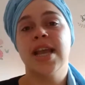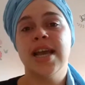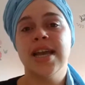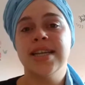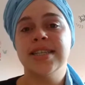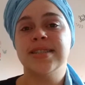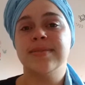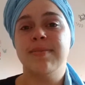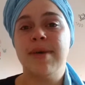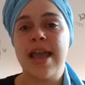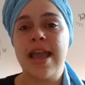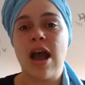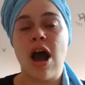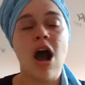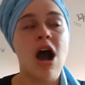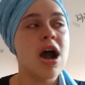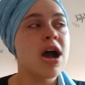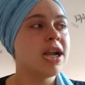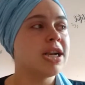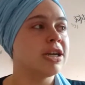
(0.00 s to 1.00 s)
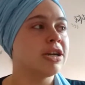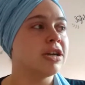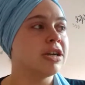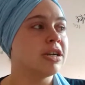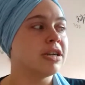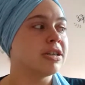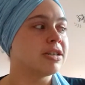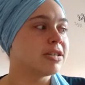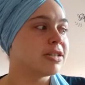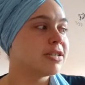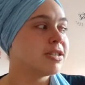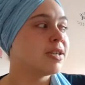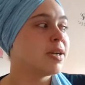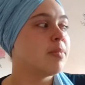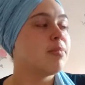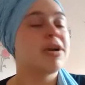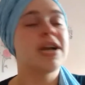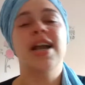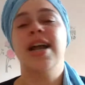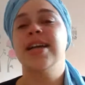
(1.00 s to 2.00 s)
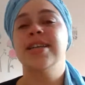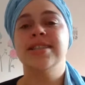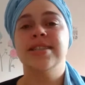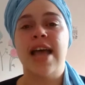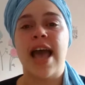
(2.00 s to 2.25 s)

It's my honor. Because